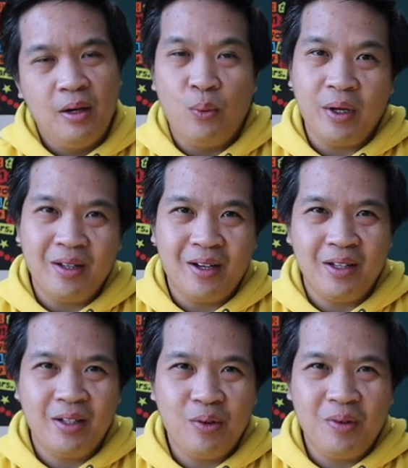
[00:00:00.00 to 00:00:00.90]
What are the
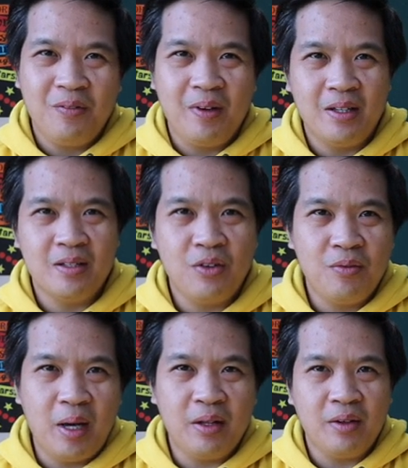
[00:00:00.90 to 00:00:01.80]
different phases of
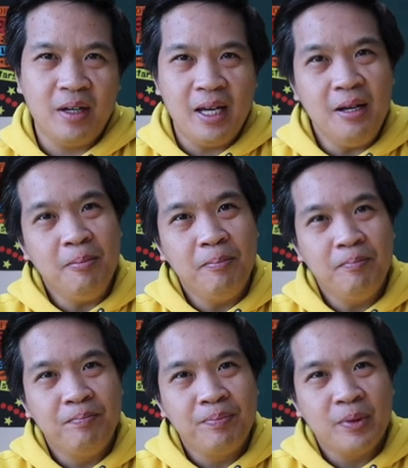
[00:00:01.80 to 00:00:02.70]
matter again?
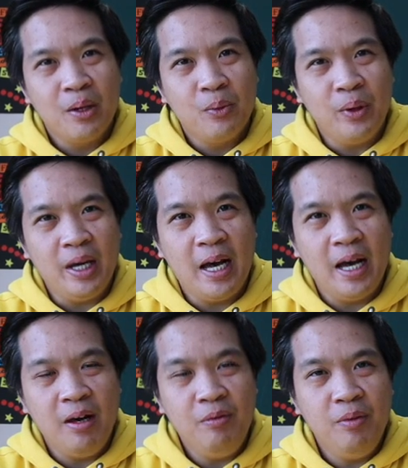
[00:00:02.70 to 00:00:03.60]
We
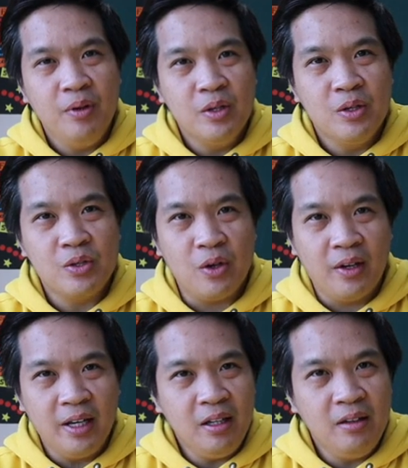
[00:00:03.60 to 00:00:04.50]
have
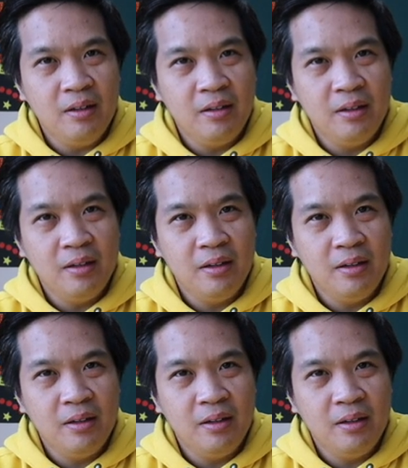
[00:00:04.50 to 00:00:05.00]
solid,